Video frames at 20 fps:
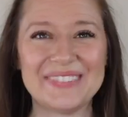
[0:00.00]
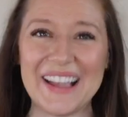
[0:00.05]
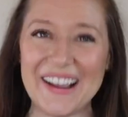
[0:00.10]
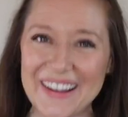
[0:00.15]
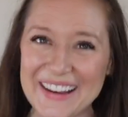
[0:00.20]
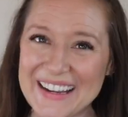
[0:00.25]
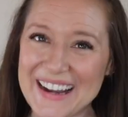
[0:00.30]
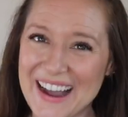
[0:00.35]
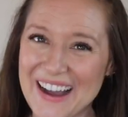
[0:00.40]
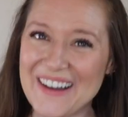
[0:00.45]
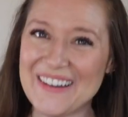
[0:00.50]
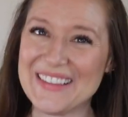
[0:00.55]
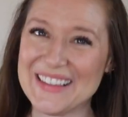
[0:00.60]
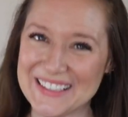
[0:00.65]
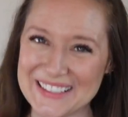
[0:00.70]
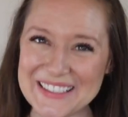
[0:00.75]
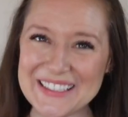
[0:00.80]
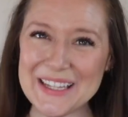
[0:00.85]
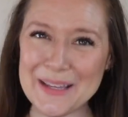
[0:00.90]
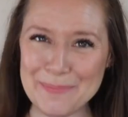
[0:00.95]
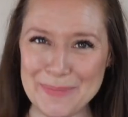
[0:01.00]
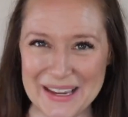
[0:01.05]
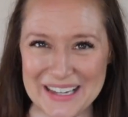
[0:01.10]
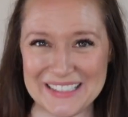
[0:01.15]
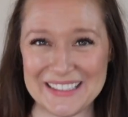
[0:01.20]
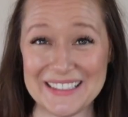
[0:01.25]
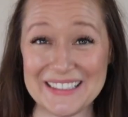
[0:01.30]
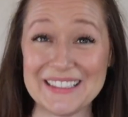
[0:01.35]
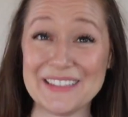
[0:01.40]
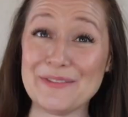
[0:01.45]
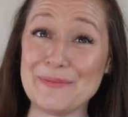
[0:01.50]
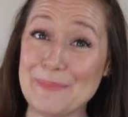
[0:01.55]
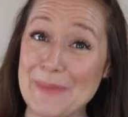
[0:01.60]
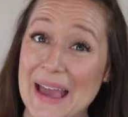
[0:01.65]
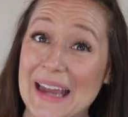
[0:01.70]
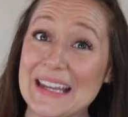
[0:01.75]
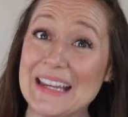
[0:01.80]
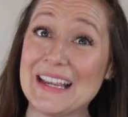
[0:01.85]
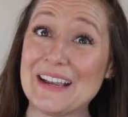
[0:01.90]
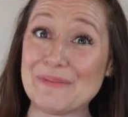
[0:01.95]
Now I know this is the basis of
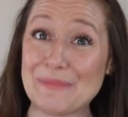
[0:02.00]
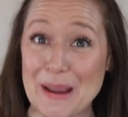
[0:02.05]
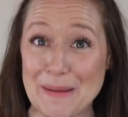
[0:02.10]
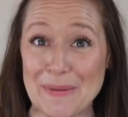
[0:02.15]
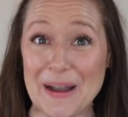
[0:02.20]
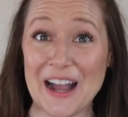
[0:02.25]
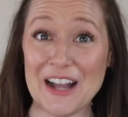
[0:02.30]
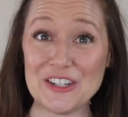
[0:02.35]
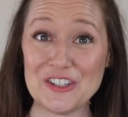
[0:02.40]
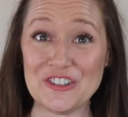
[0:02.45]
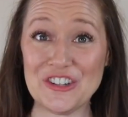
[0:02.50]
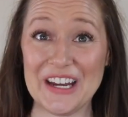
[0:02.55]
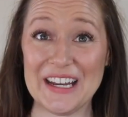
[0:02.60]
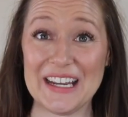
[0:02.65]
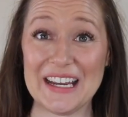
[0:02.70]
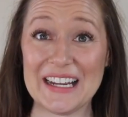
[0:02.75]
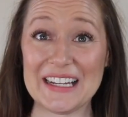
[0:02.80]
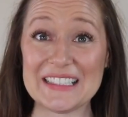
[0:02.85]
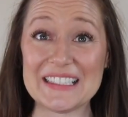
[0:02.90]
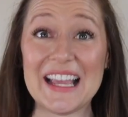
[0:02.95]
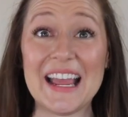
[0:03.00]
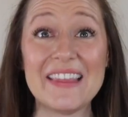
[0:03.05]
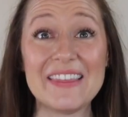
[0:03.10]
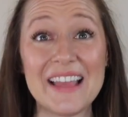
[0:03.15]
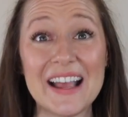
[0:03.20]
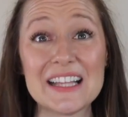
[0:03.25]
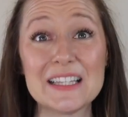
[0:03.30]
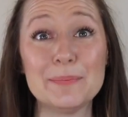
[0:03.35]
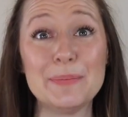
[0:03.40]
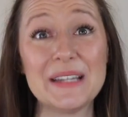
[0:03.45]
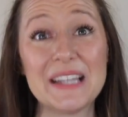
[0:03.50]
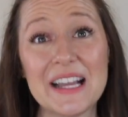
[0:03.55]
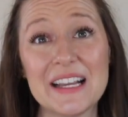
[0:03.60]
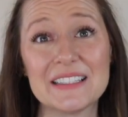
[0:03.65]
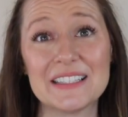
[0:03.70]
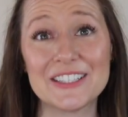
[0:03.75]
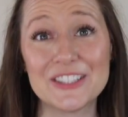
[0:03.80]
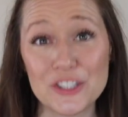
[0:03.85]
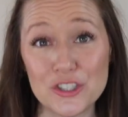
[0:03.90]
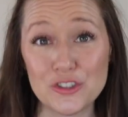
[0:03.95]
many of my POSH trainings, and that's
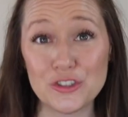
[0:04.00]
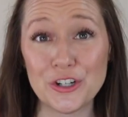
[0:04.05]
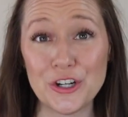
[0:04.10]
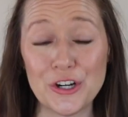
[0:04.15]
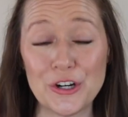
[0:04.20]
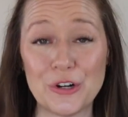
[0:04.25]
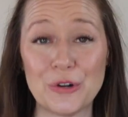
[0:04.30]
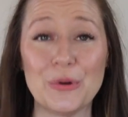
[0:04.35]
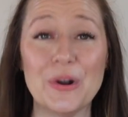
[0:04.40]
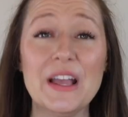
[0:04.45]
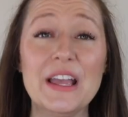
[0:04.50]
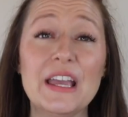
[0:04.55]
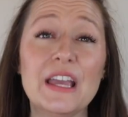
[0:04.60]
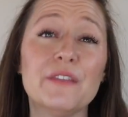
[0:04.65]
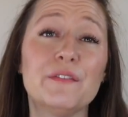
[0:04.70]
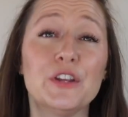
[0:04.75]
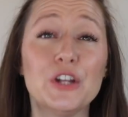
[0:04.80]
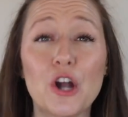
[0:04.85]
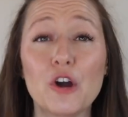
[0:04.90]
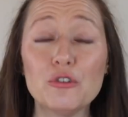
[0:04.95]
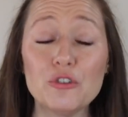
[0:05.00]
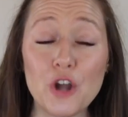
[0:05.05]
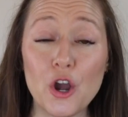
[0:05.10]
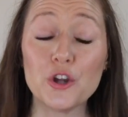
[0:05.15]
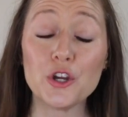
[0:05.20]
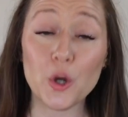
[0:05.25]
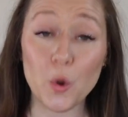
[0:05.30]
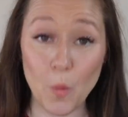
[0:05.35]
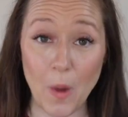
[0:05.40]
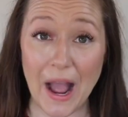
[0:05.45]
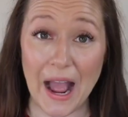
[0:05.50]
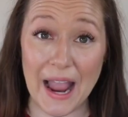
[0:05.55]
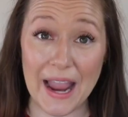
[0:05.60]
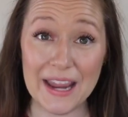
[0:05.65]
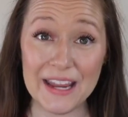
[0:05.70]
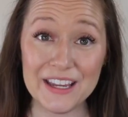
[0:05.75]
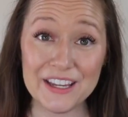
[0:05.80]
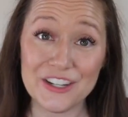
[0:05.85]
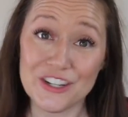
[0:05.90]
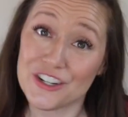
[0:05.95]
because it's true. If you don't know your
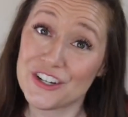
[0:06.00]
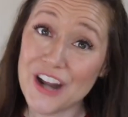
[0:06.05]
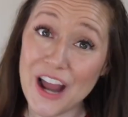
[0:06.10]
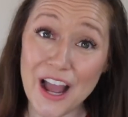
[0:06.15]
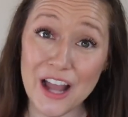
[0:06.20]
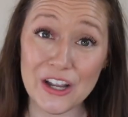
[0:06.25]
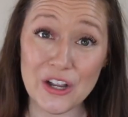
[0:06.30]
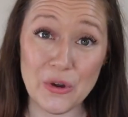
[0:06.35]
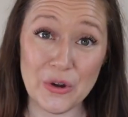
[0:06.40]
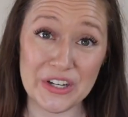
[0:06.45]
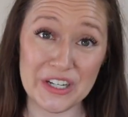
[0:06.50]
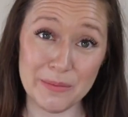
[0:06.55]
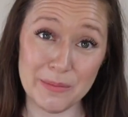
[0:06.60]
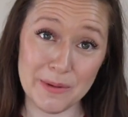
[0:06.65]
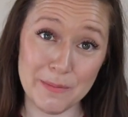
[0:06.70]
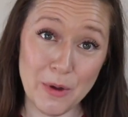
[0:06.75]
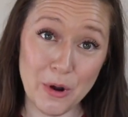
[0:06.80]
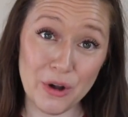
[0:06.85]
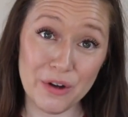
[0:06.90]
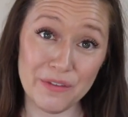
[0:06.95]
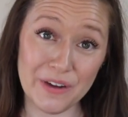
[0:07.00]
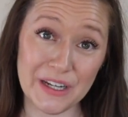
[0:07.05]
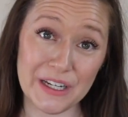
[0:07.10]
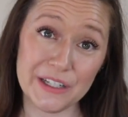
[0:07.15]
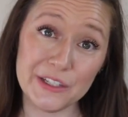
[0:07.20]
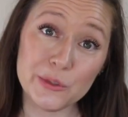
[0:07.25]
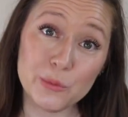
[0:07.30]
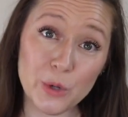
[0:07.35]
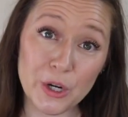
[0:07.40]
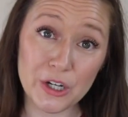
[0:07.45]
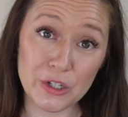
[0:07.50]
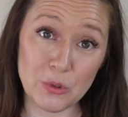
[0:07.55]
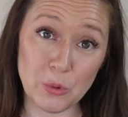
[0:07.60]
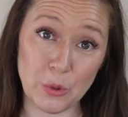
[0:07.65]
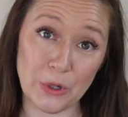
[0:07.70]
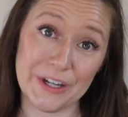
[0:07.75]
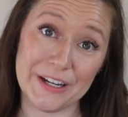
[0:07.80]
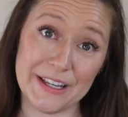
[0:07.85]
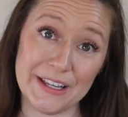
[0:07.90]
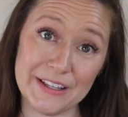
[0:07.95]
why, you're not going to be motivated to work
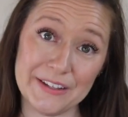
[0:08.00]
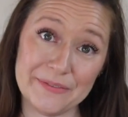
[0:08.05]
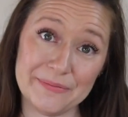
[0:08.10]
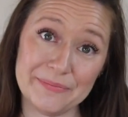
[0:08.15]
toward it.